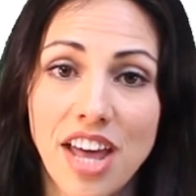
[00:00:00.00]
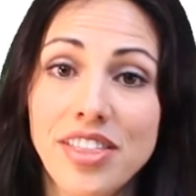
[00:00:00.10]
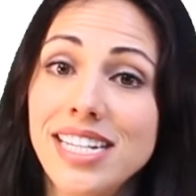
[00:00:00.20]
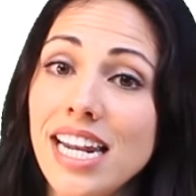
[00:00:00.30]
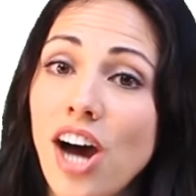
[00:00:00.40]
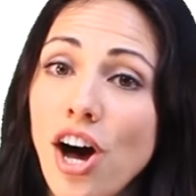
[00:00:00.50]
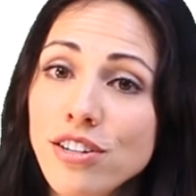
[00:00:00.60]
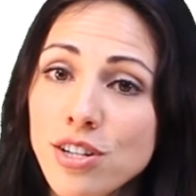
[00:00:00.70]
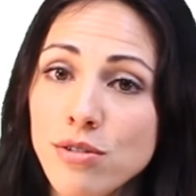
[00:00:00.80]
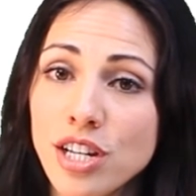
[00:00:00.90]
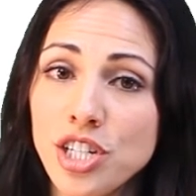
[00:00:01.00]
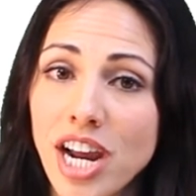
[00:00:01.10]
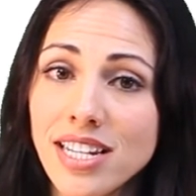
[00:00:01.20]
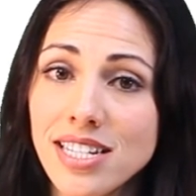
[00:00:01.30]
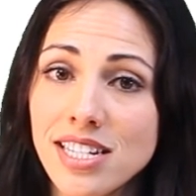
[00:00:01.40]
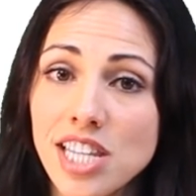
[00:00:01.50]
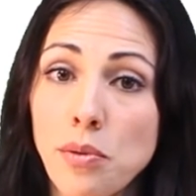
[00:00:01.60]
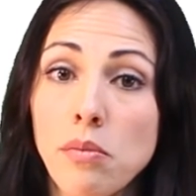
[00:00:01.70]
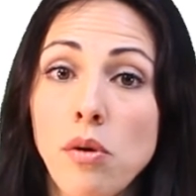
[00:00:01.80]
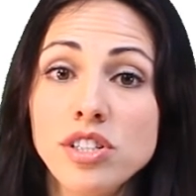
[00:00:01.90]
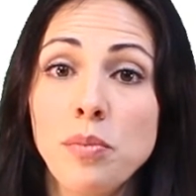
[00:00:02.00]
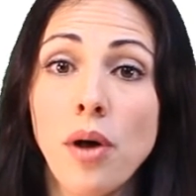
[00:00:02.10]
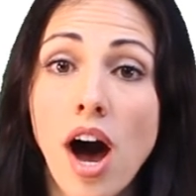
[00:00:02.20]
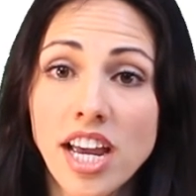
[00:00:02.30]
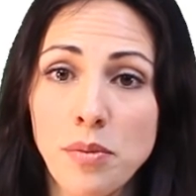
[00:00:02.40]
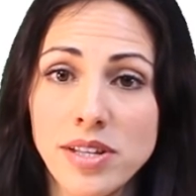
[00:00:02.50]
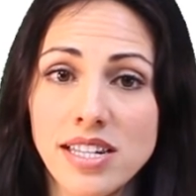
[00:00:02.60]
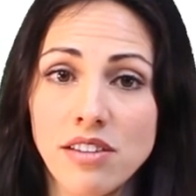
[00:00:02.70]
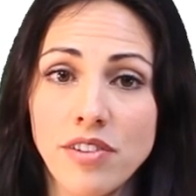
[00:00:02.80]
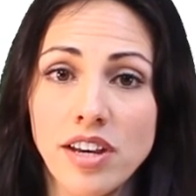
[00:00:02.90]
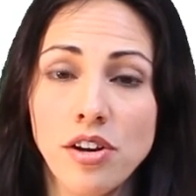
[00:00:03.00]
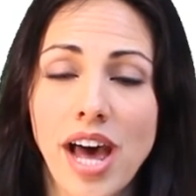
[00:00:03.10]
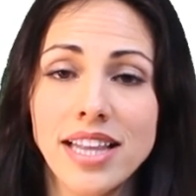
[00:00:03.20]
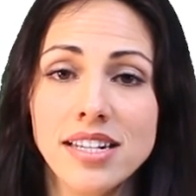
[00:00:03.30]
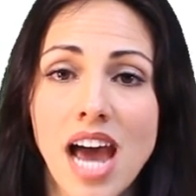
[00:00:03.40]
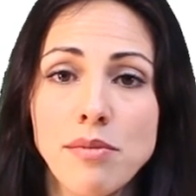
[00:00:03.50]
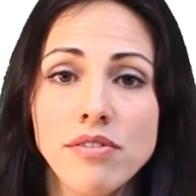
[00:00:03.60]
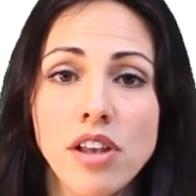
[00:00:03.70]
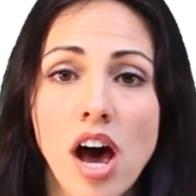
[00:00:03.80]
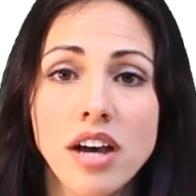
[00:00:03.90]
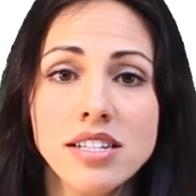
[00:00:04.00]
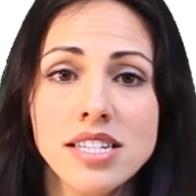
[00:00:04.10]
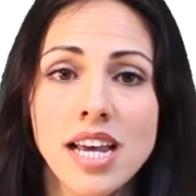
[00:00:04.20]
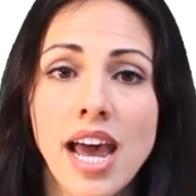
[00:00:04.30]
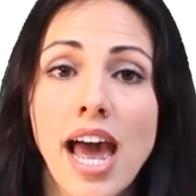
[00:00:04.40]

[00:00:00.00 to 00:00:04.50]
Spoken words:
The data also suggests there were multiple occupants in the vehicle at the time of the loss